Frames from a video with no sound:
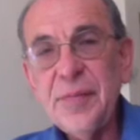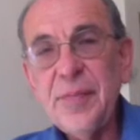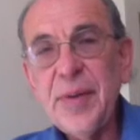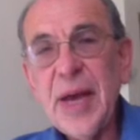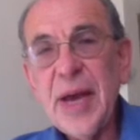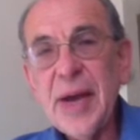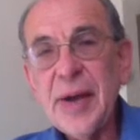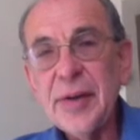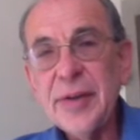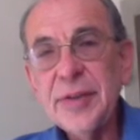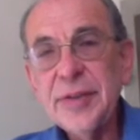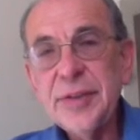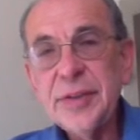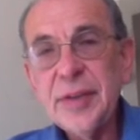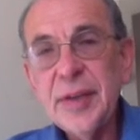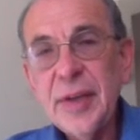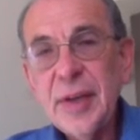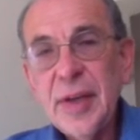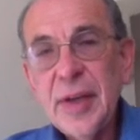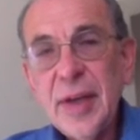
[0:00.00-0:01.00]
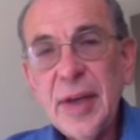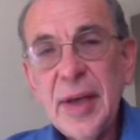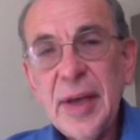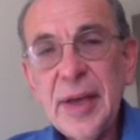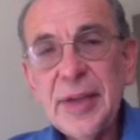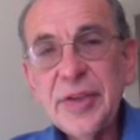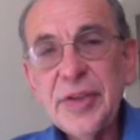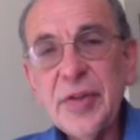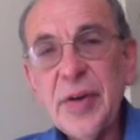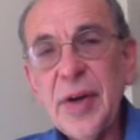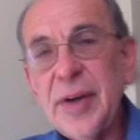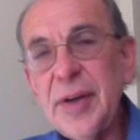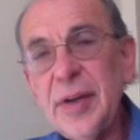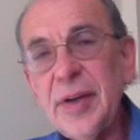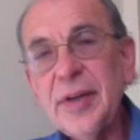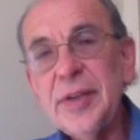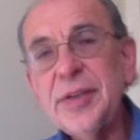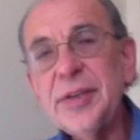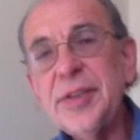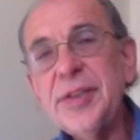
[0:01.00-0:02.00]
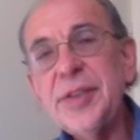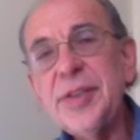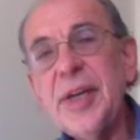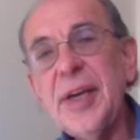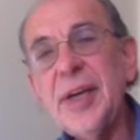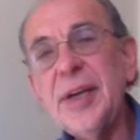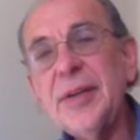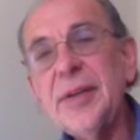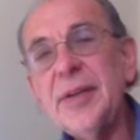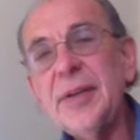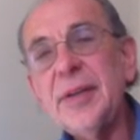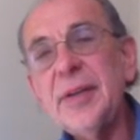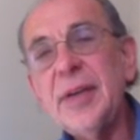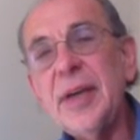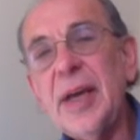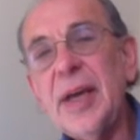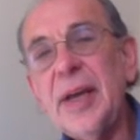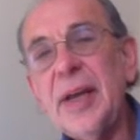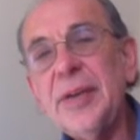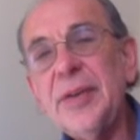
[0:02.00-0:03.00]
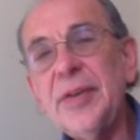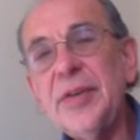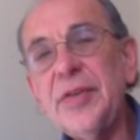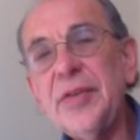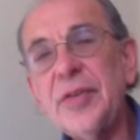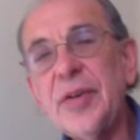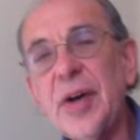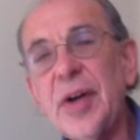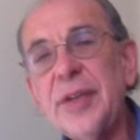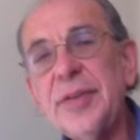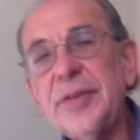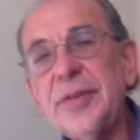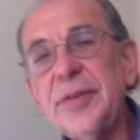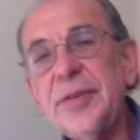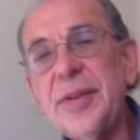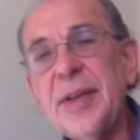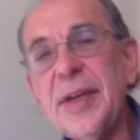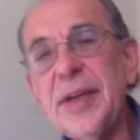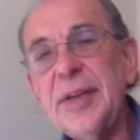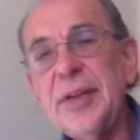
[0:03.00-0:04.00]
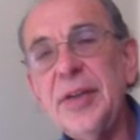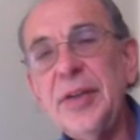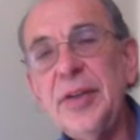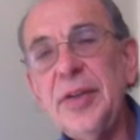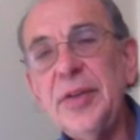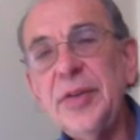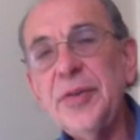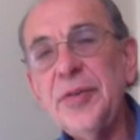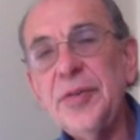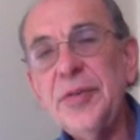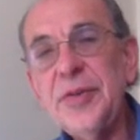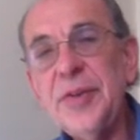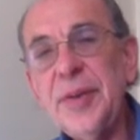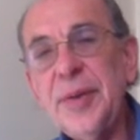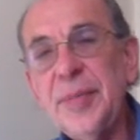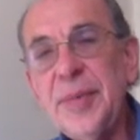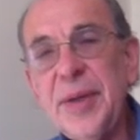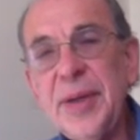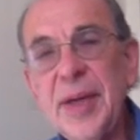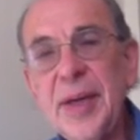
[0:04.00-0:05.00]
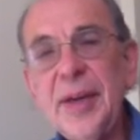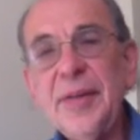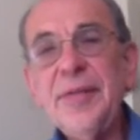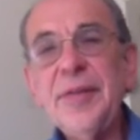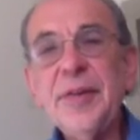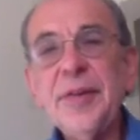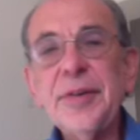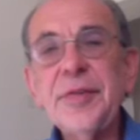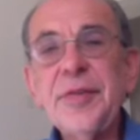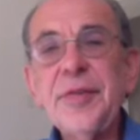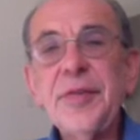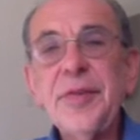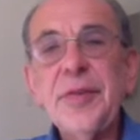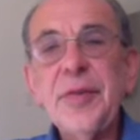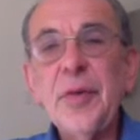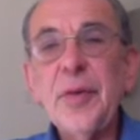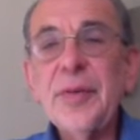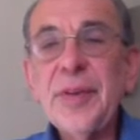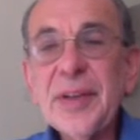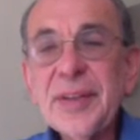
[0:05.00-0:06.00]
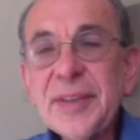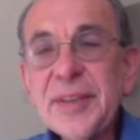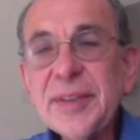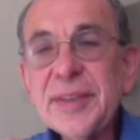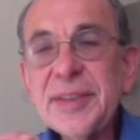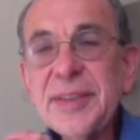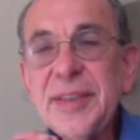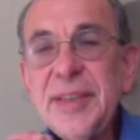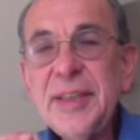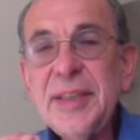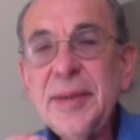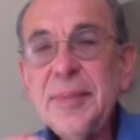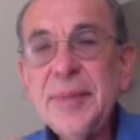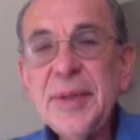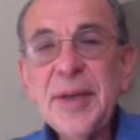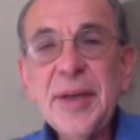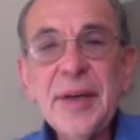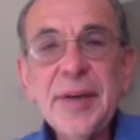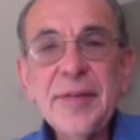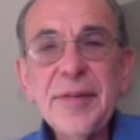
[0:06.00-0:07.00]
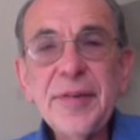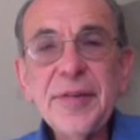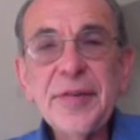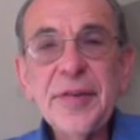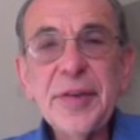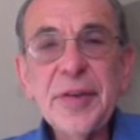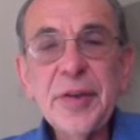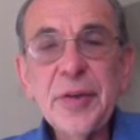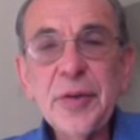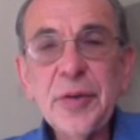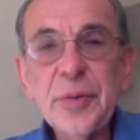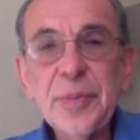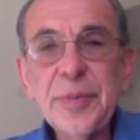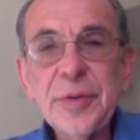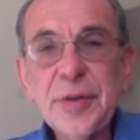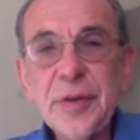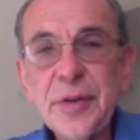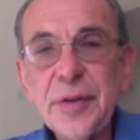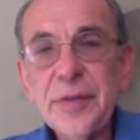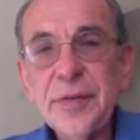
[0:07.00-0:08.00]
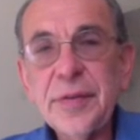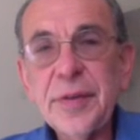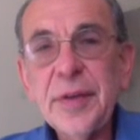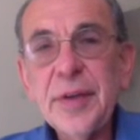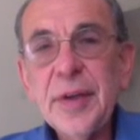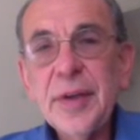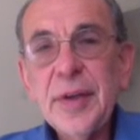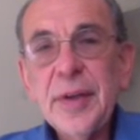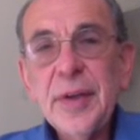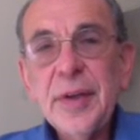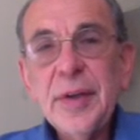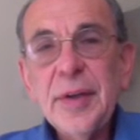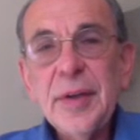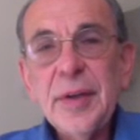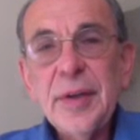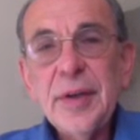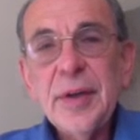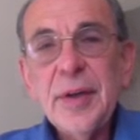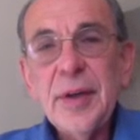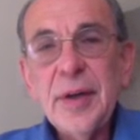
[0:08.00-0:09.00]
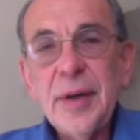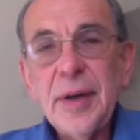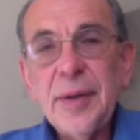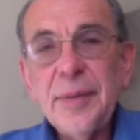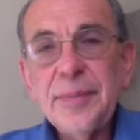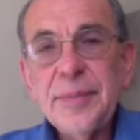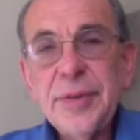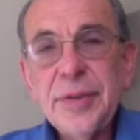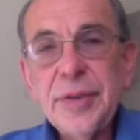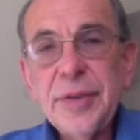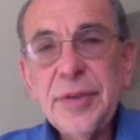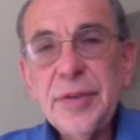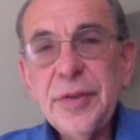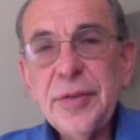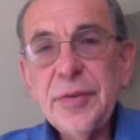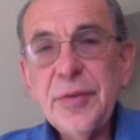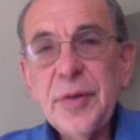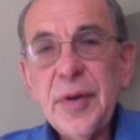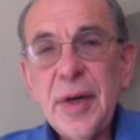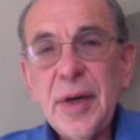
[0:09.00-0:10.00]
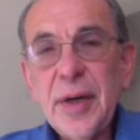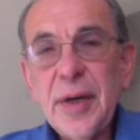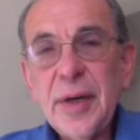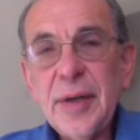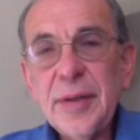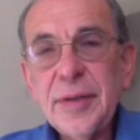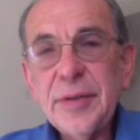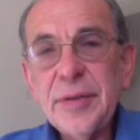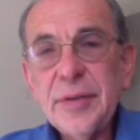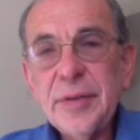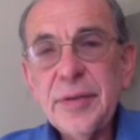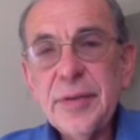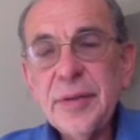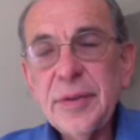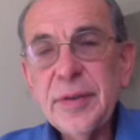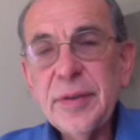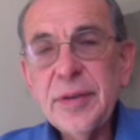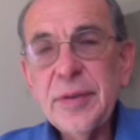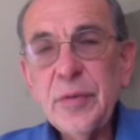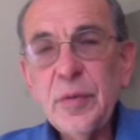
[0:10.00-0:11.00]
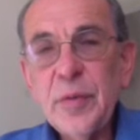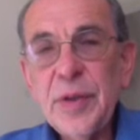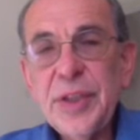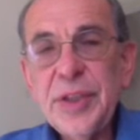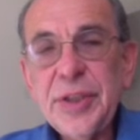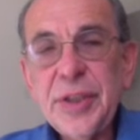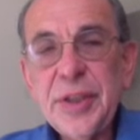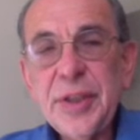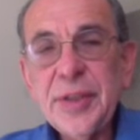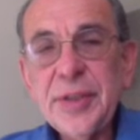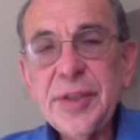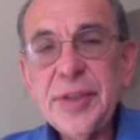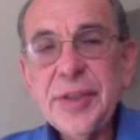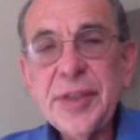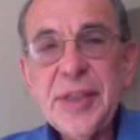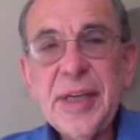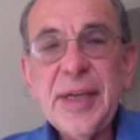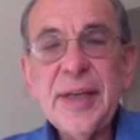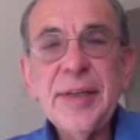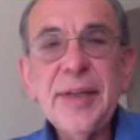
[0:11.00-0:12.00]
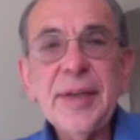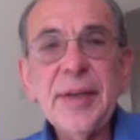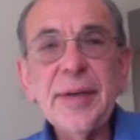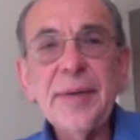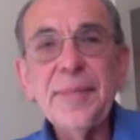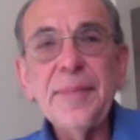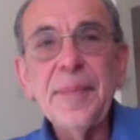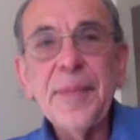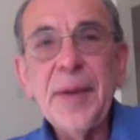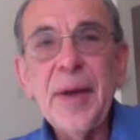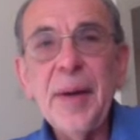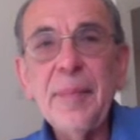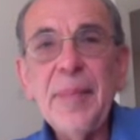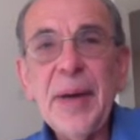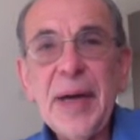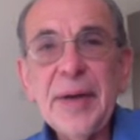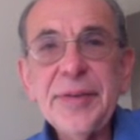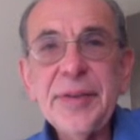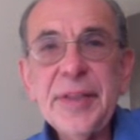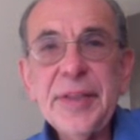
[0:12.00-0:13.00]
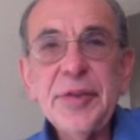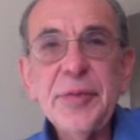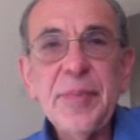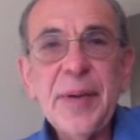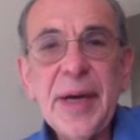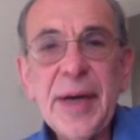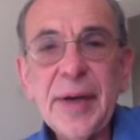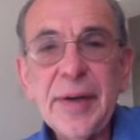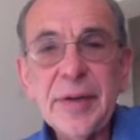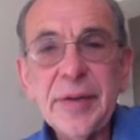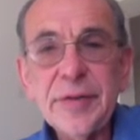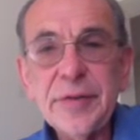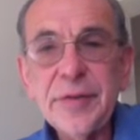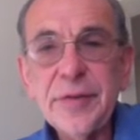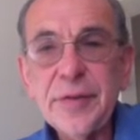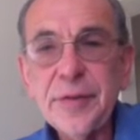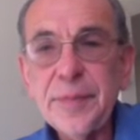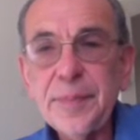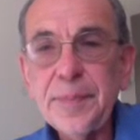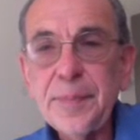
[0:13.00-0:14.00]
patterns, and try to understand and try to then use the behaviors, or the little teeny behaviors that you observe, to reach an understanding about these patterns.